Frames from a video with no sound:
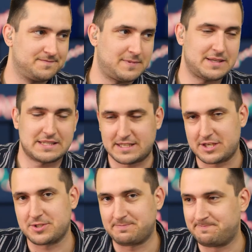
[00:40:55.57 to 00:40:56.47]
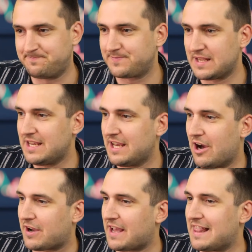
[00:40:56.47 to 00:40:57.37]
it's essential.
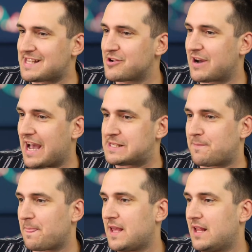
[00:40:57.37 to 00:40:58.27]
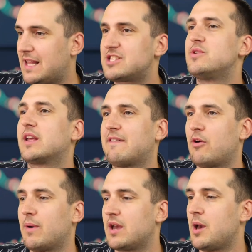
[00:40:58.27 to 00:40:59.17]
Okay, let's go, guys. Let's do the
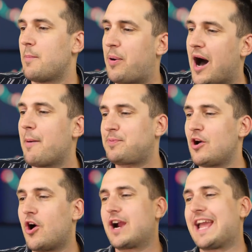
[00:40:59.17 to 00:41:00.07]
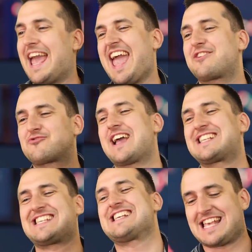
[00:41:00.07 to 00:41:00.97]
giveaway. Pop your
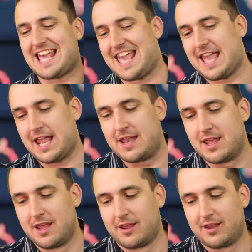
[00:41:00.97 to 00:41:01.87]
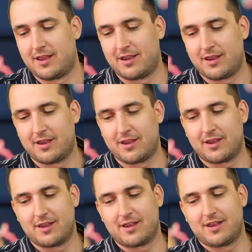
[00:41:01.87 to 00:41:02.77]
addresses in
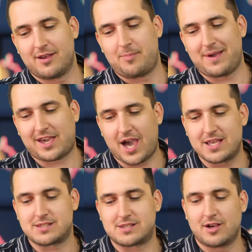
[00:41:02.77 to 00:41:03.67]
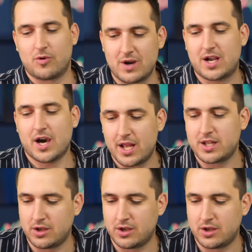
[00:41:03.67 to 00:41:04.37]
because we're gonna